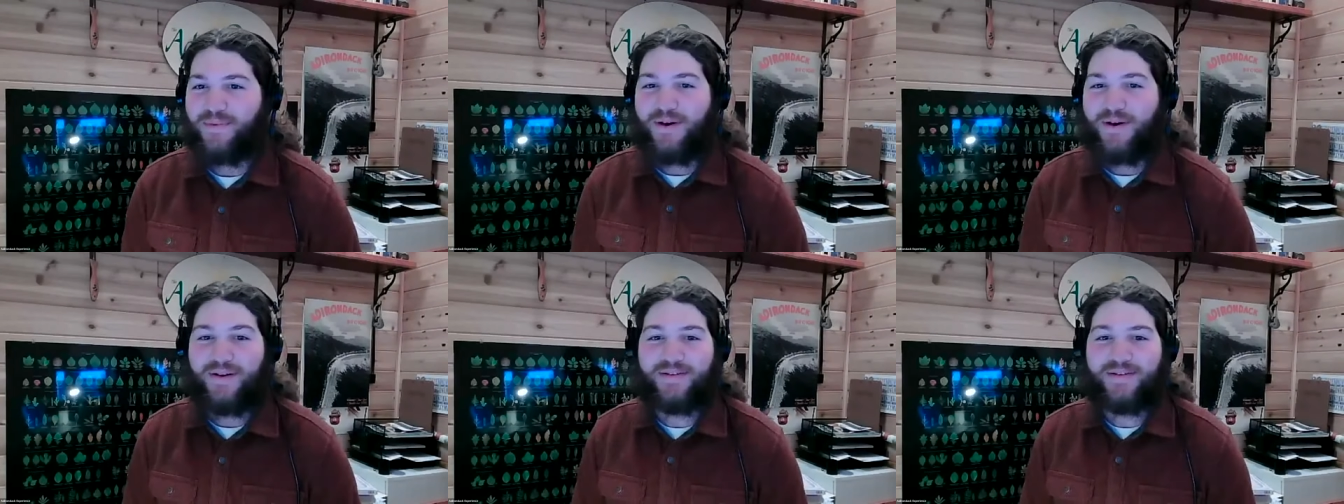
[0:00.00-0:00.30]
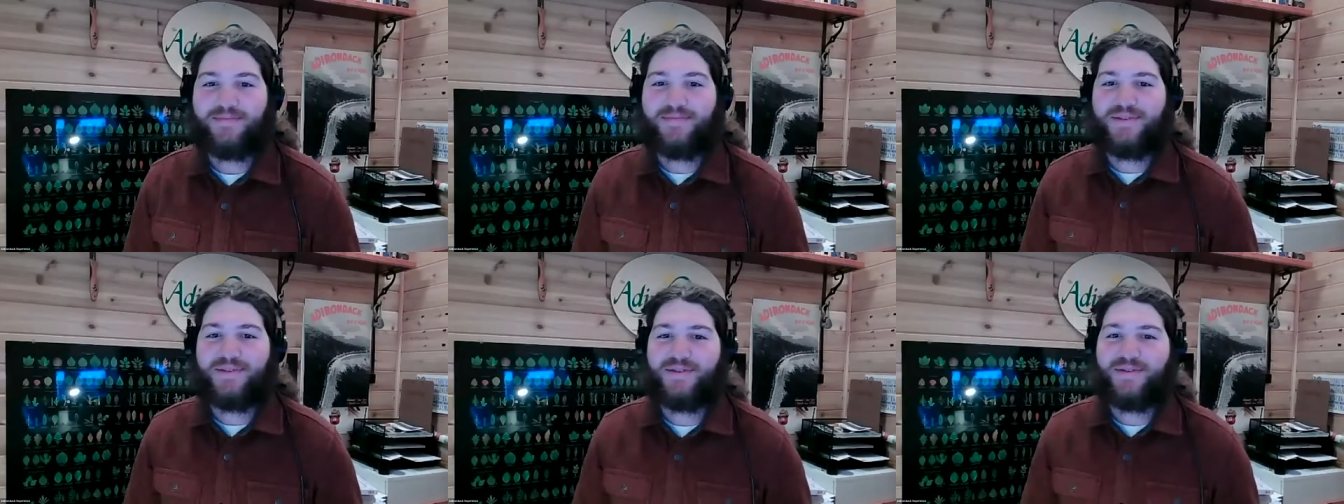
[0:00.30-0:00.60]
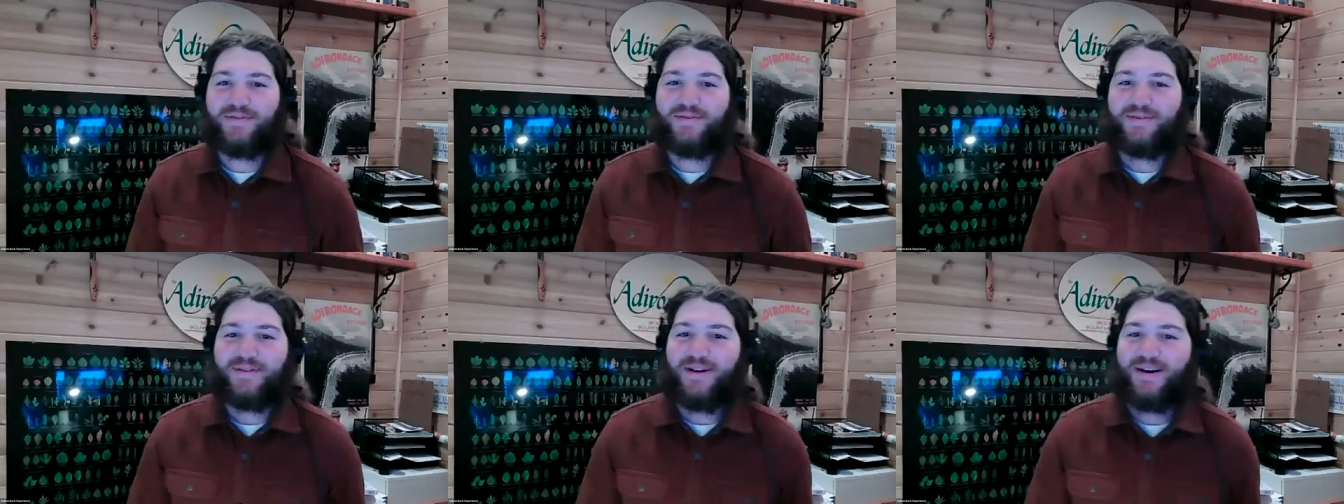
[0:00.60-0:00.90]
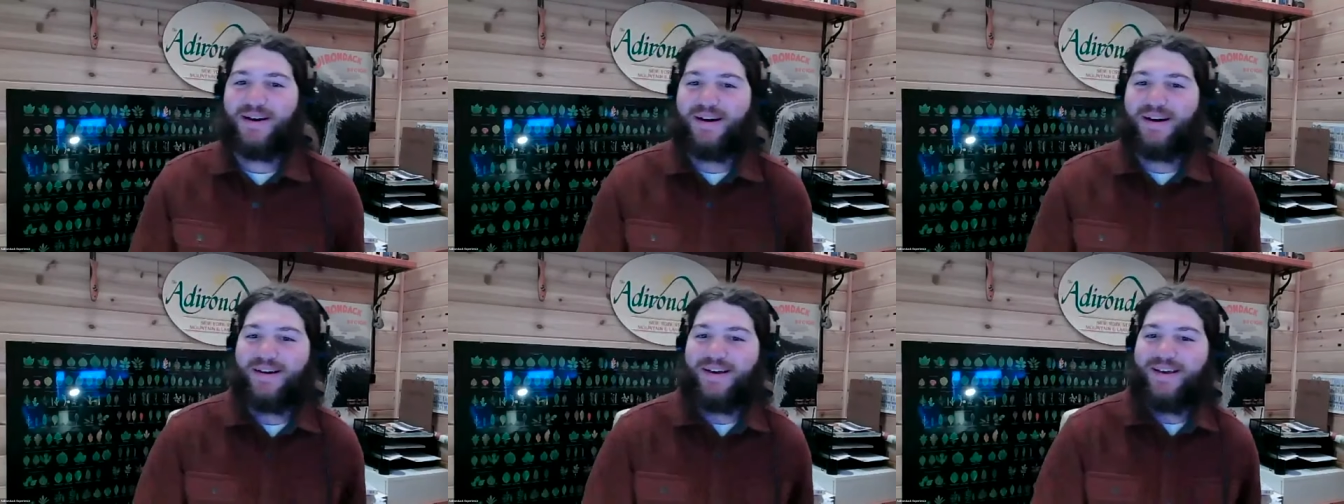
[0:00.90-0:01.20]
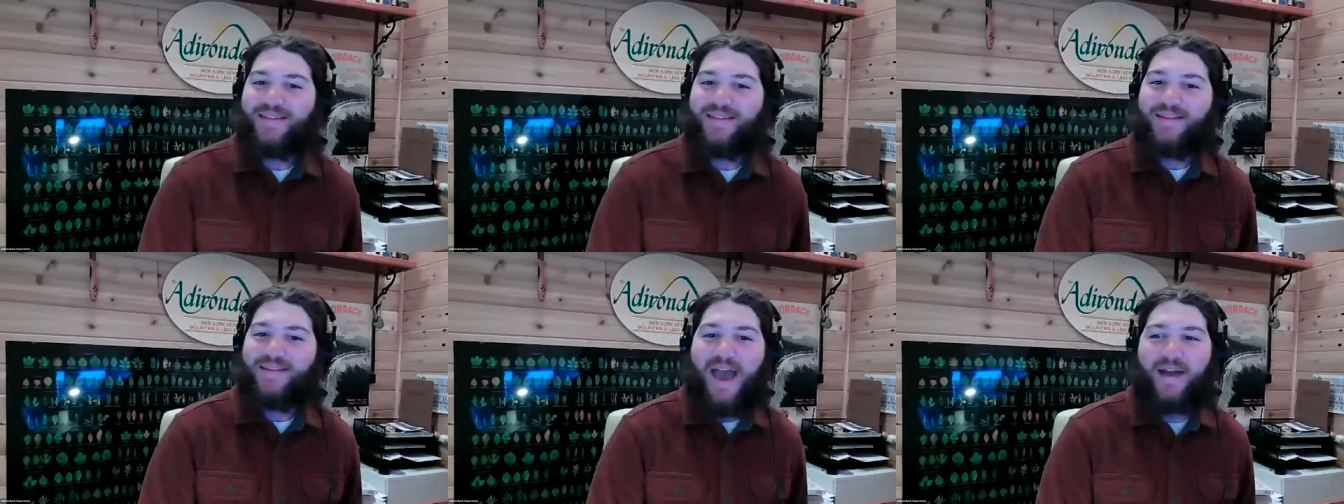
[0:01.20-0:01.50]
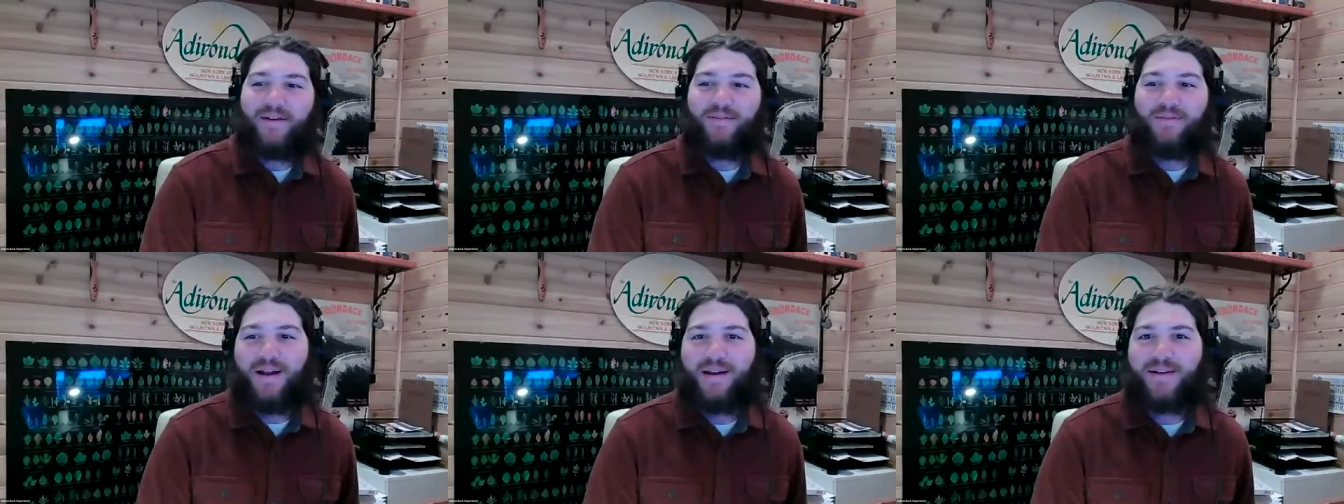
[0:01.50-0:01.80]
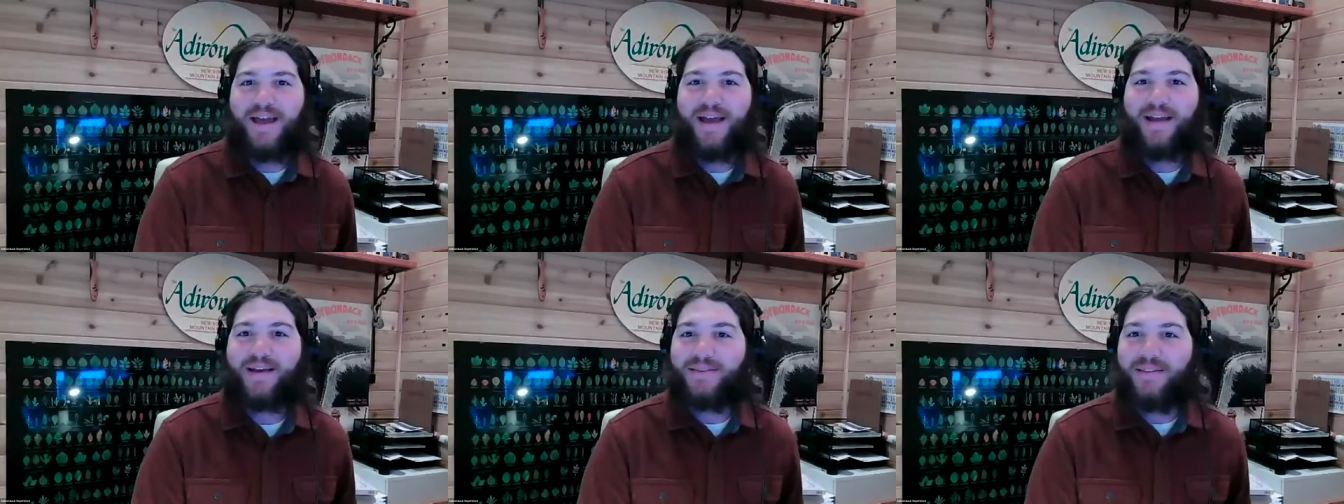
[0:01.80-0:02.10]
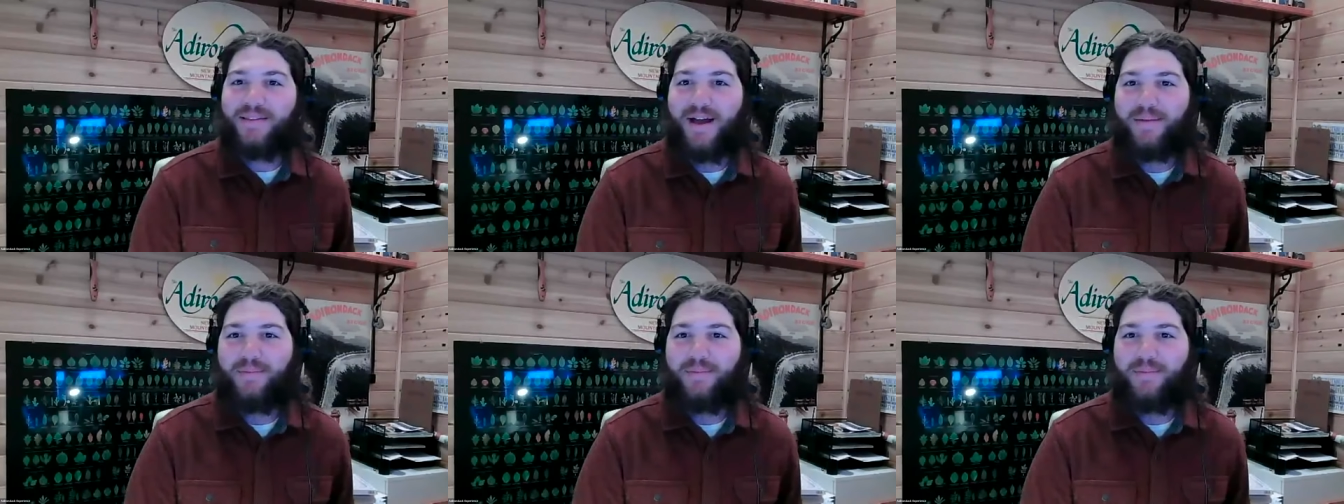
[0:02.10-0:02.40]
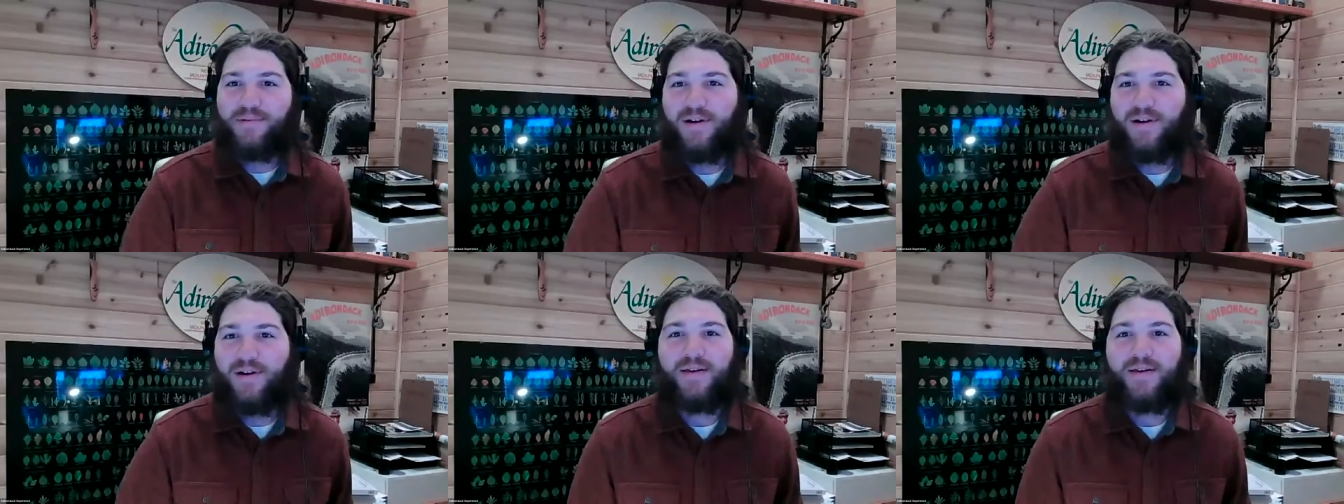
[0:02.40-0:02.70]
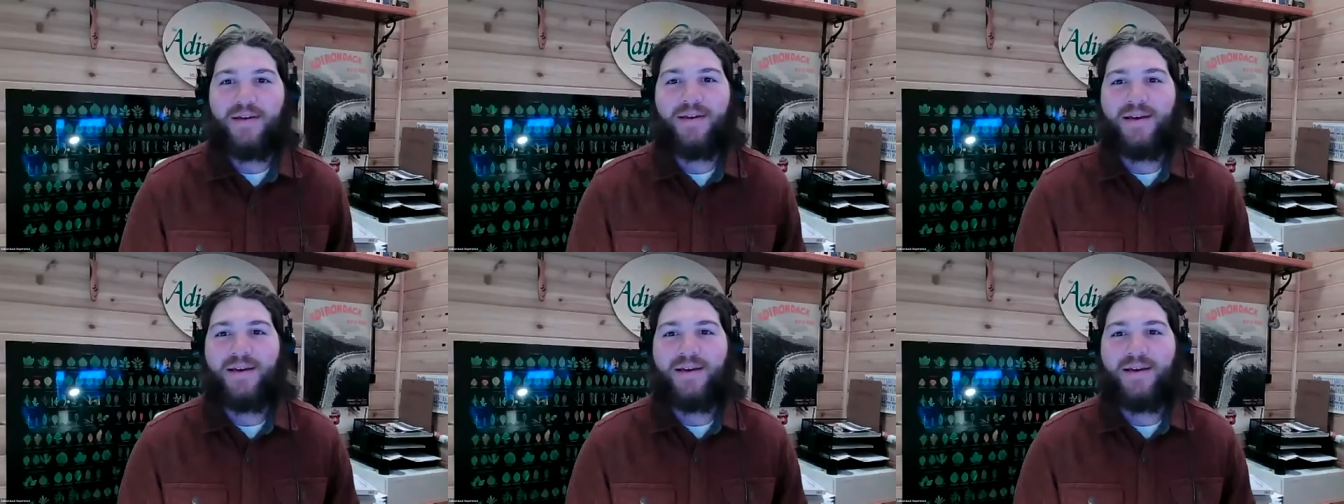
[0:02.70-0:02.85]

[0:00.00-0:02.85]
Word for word: Welcome to uh, In the Adirondack Library.